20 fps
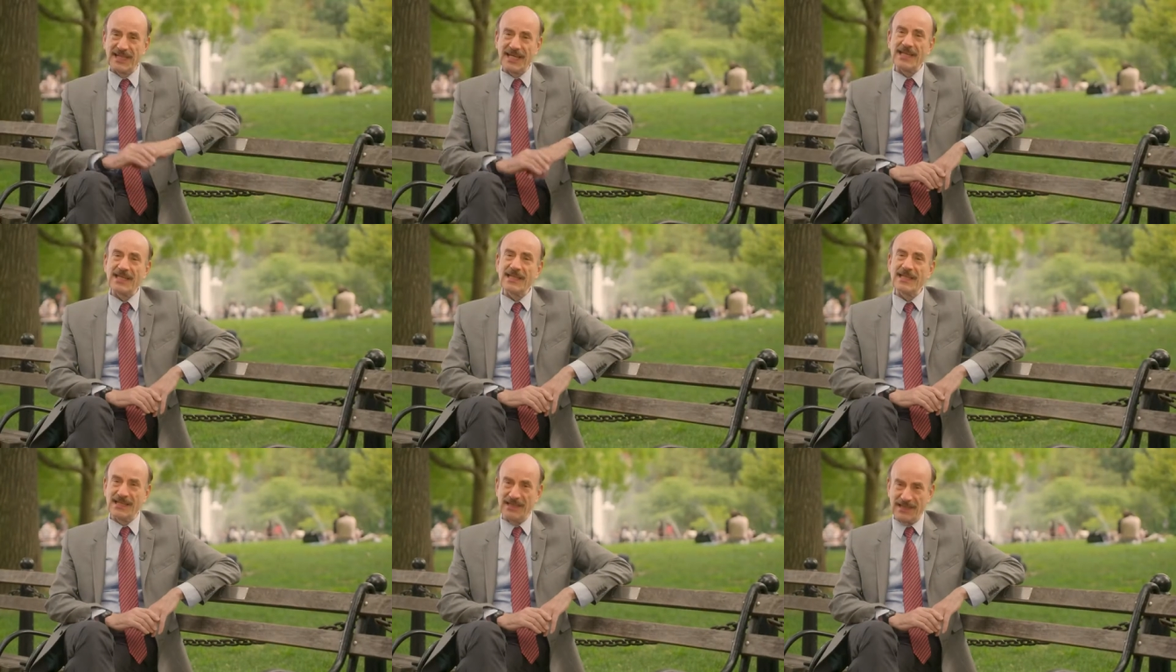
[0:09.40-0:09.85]

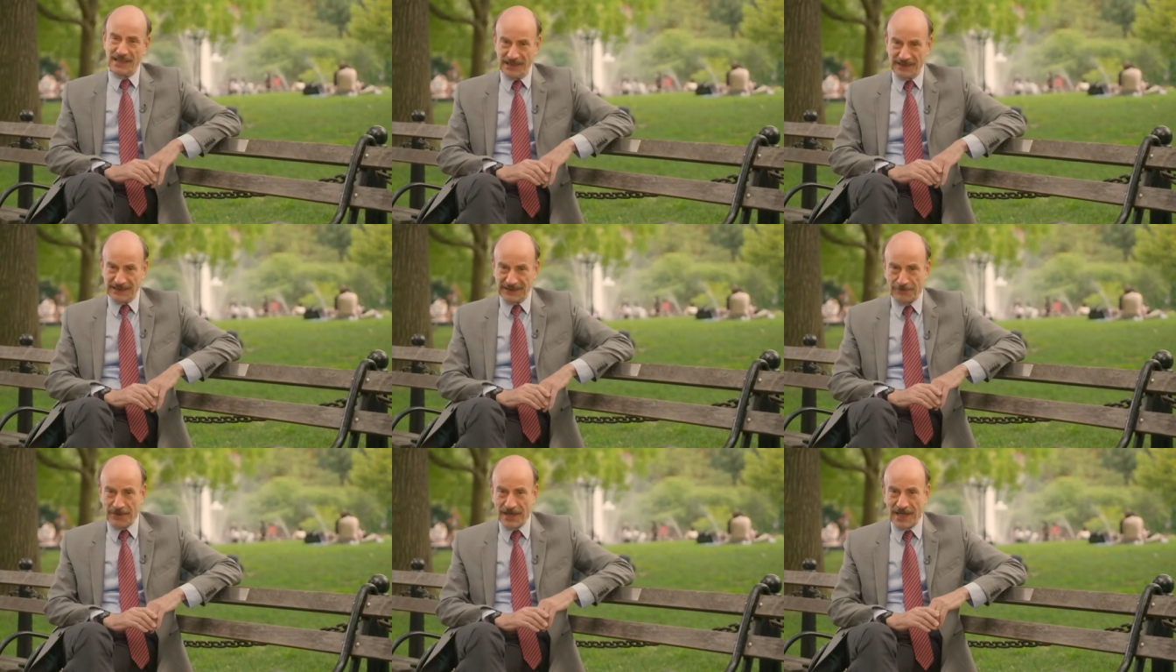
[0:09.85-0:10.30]
In
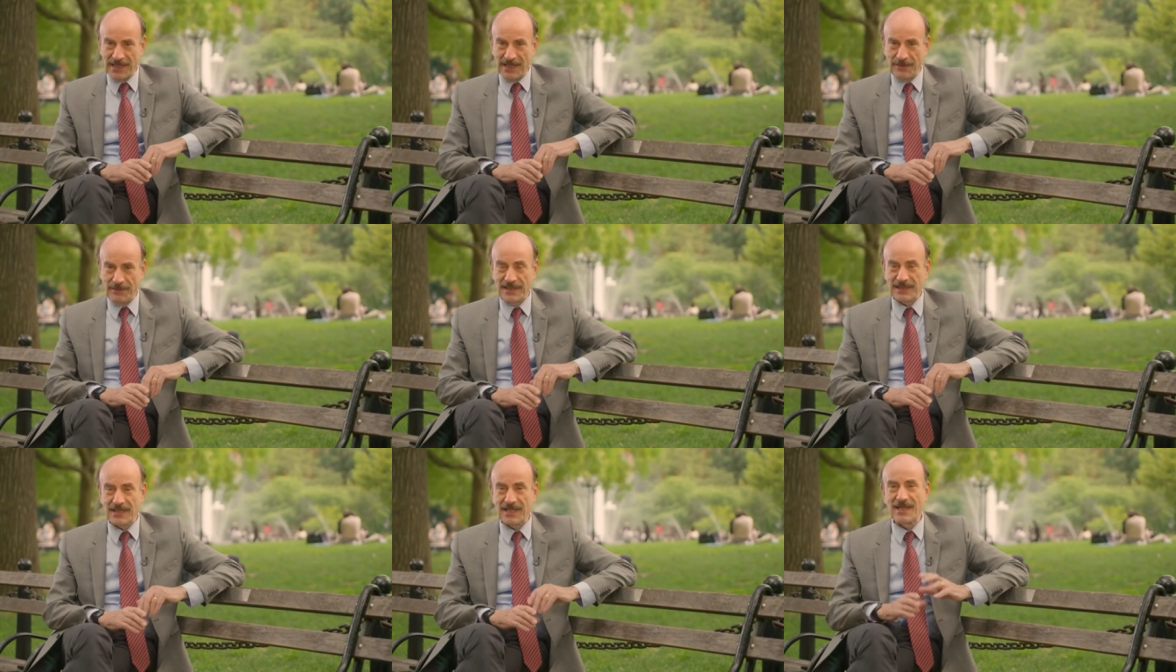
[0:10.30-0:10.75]
these
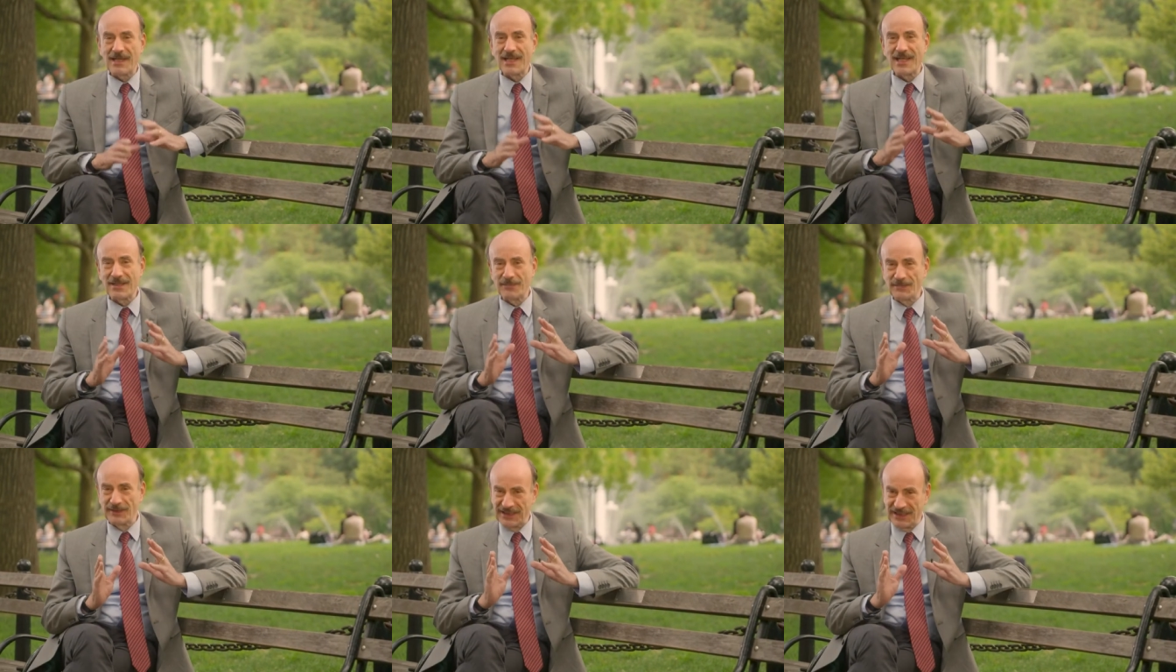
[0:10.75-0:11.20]
pandemic
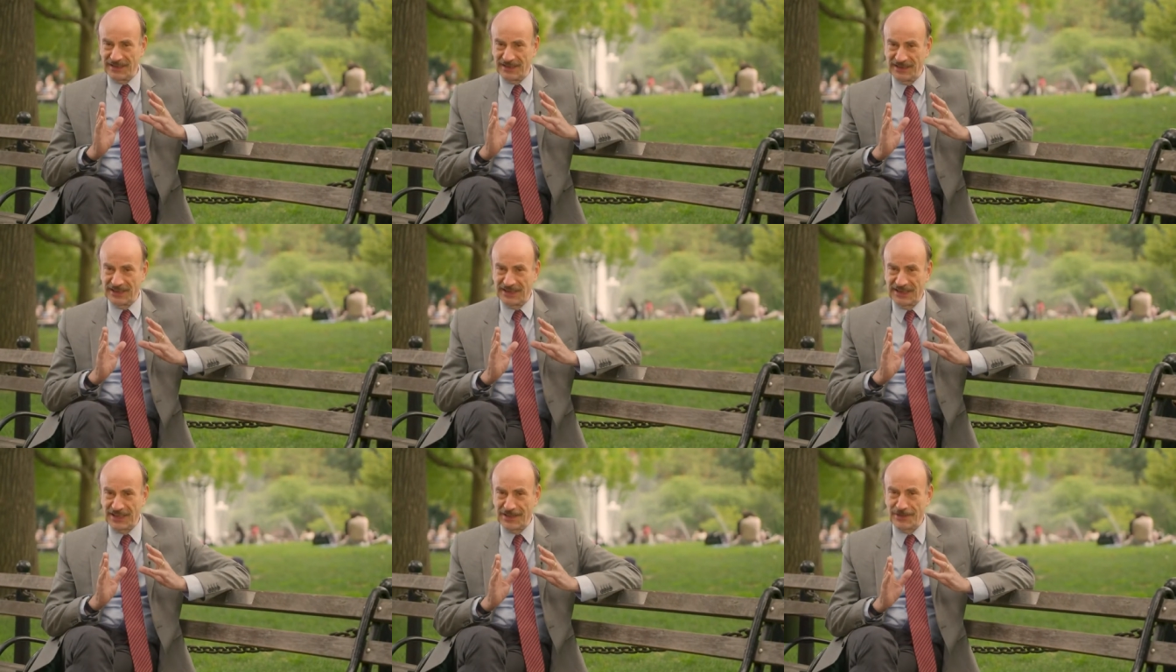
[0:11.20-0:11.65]
times,
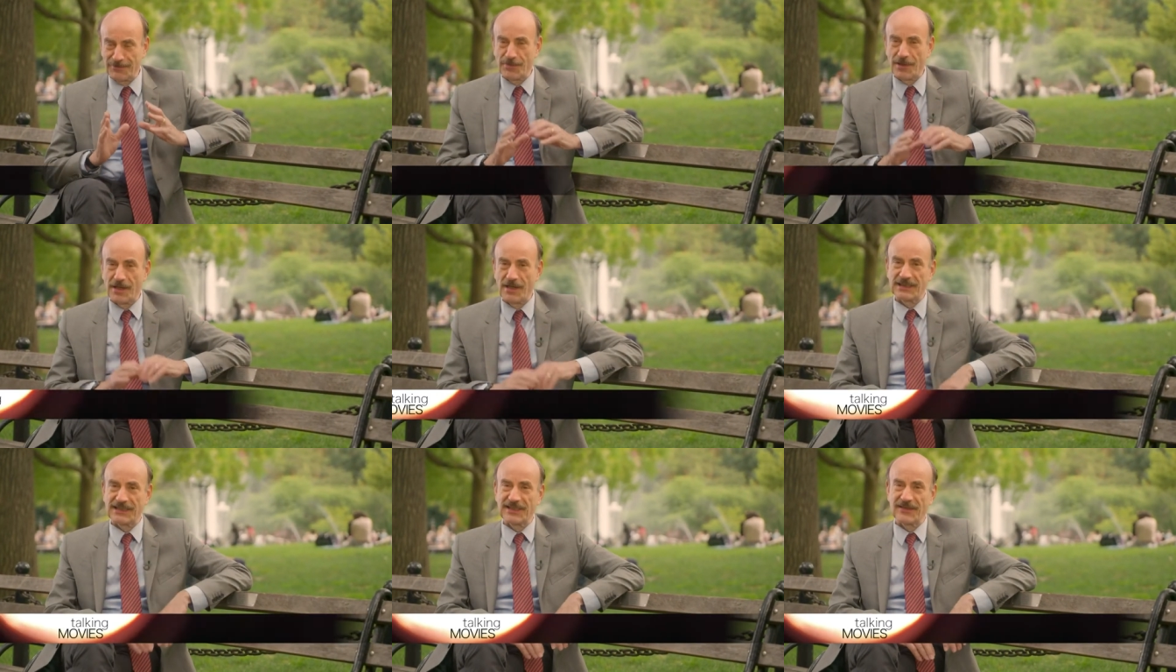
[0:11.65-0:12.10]
in certain
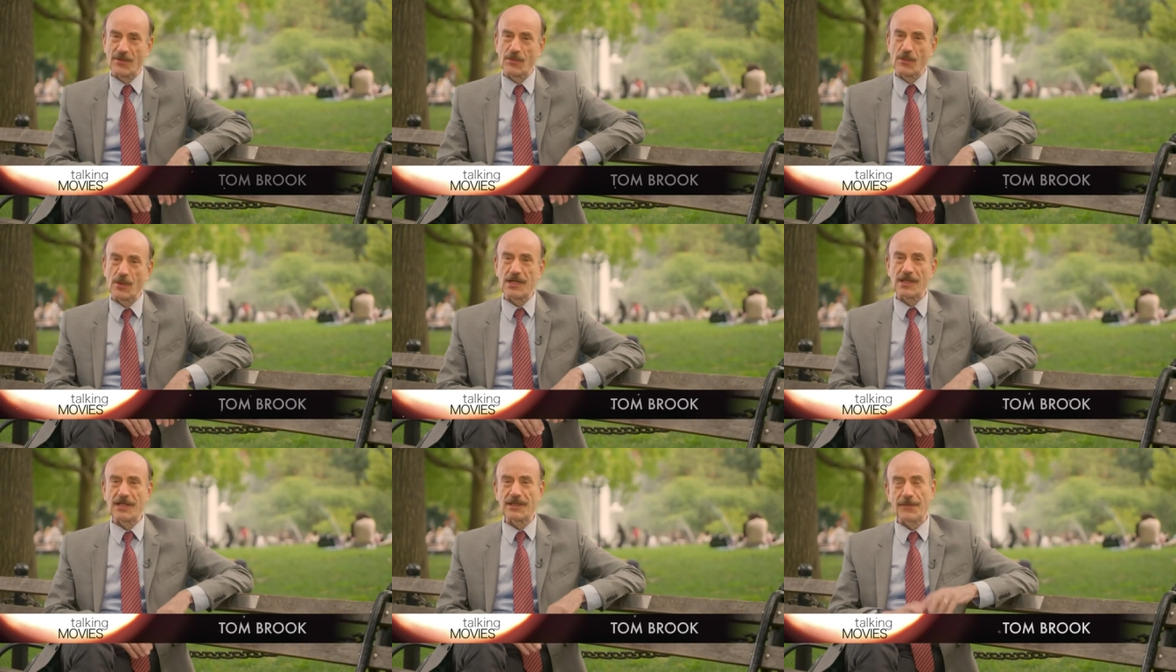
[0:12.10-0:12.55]
parts of the
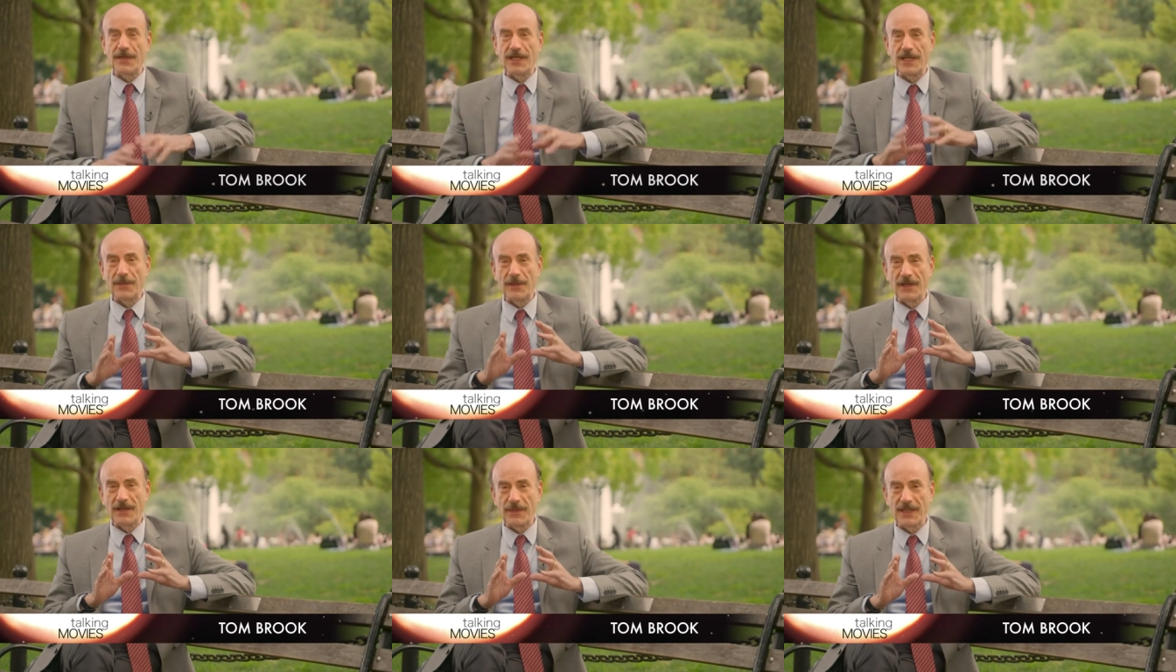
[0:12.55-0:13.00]
world,
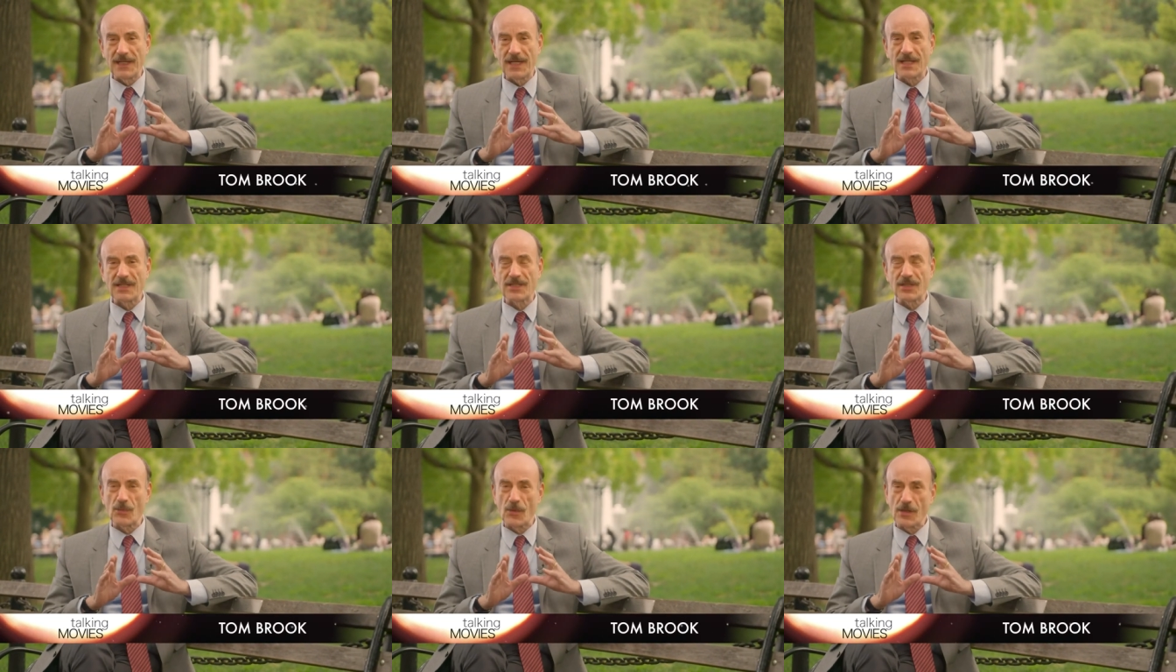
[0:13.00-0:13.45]
people have
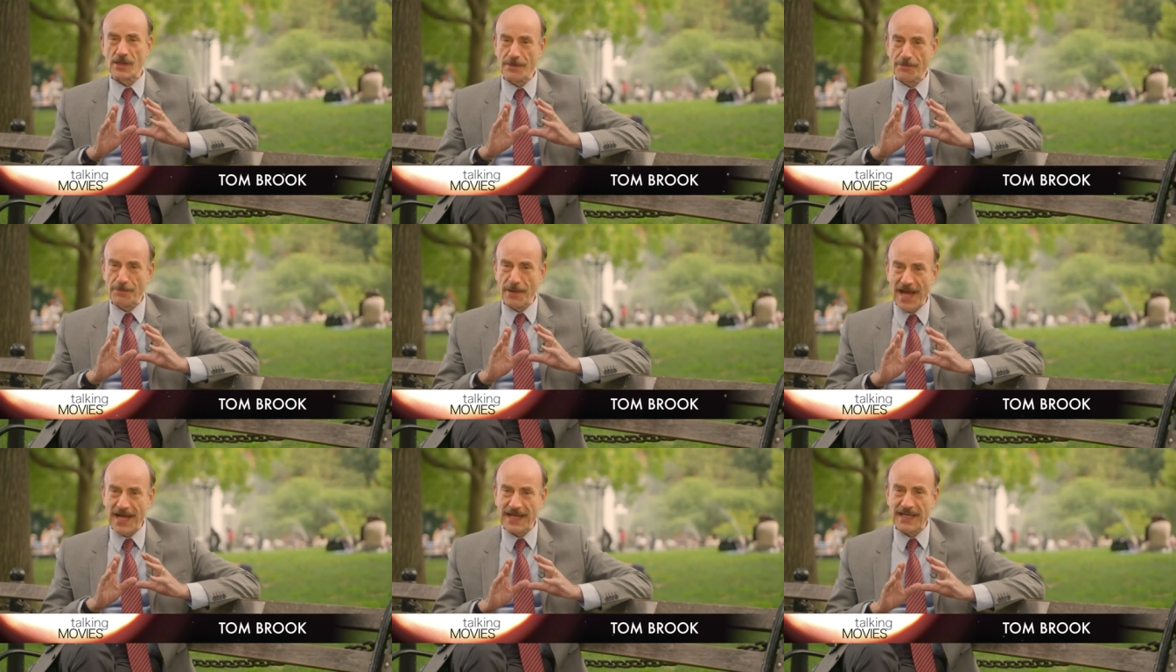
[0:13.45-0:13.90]
begun to
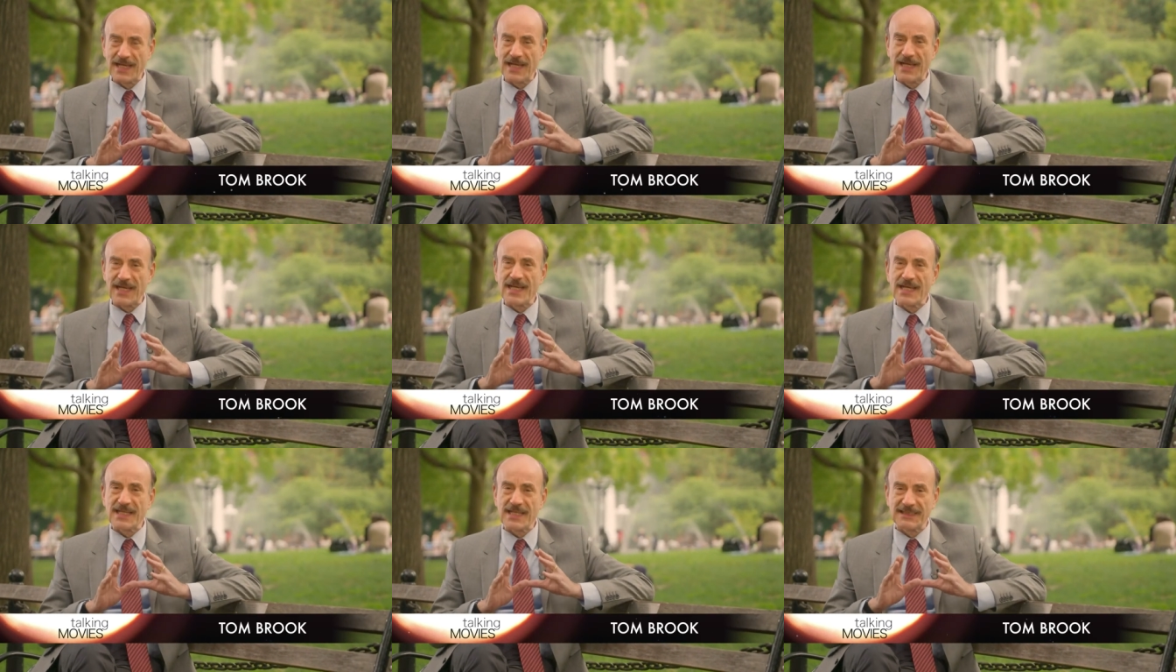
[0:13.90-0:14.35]
wander back
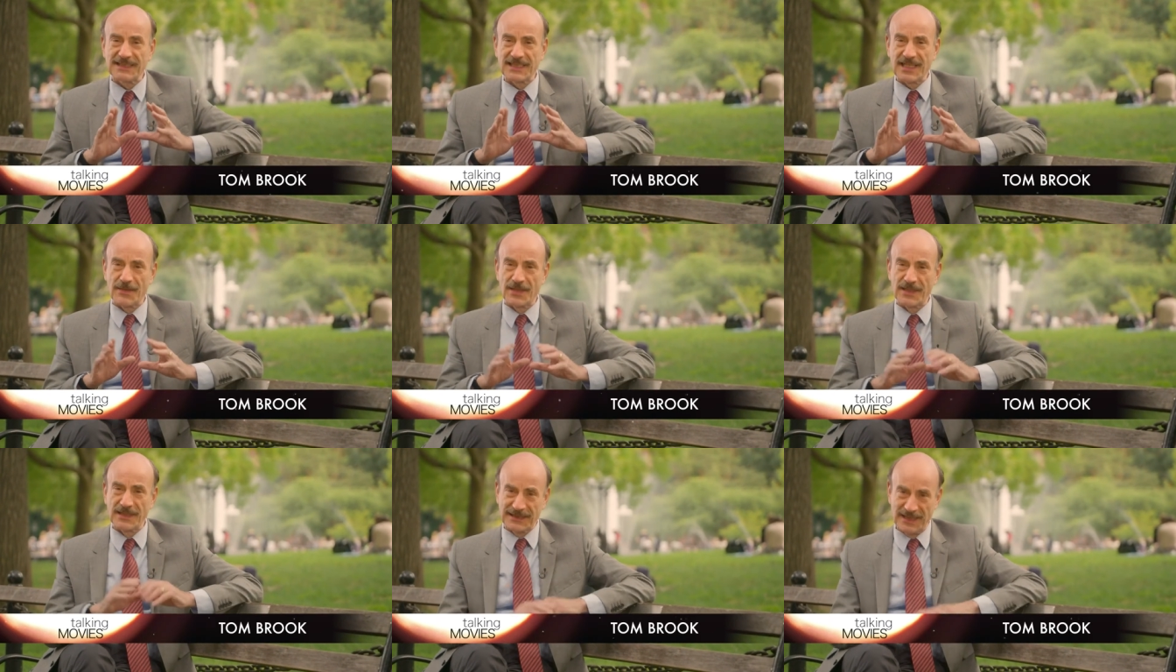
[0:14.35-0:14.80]
into
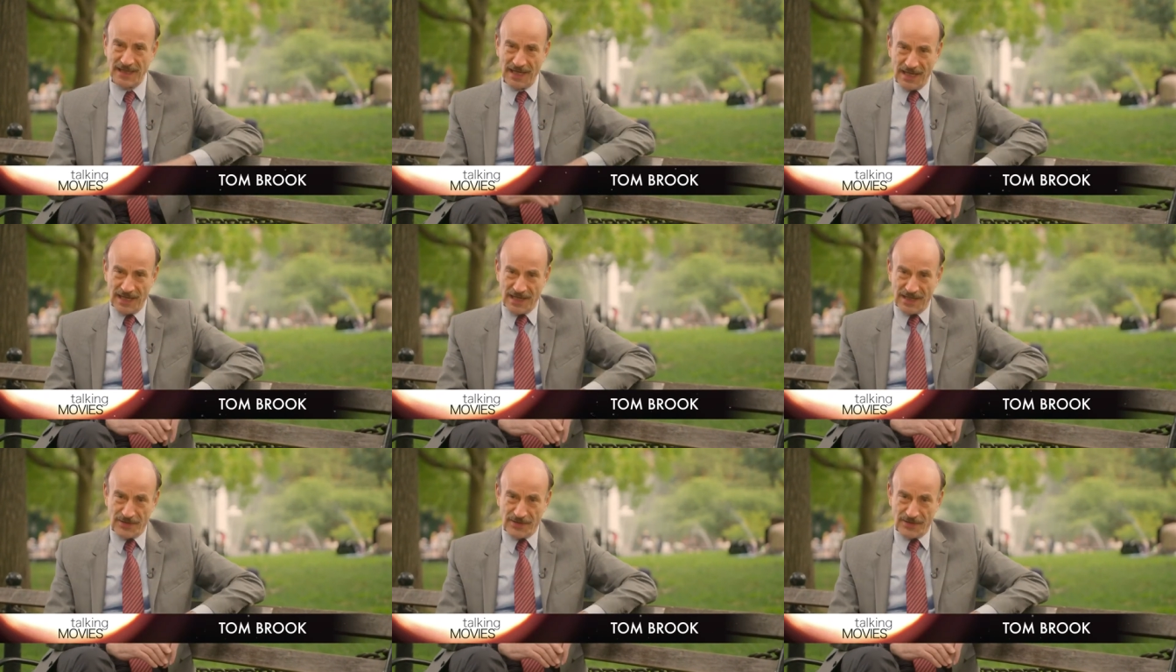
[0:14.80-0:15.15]
cinemas